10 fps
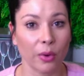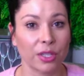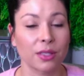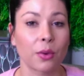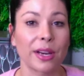which
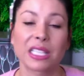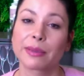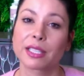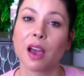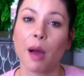is going to
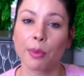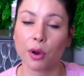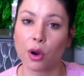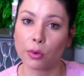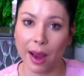be
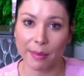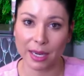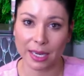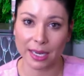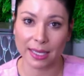topical
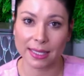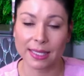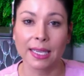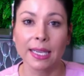remedies.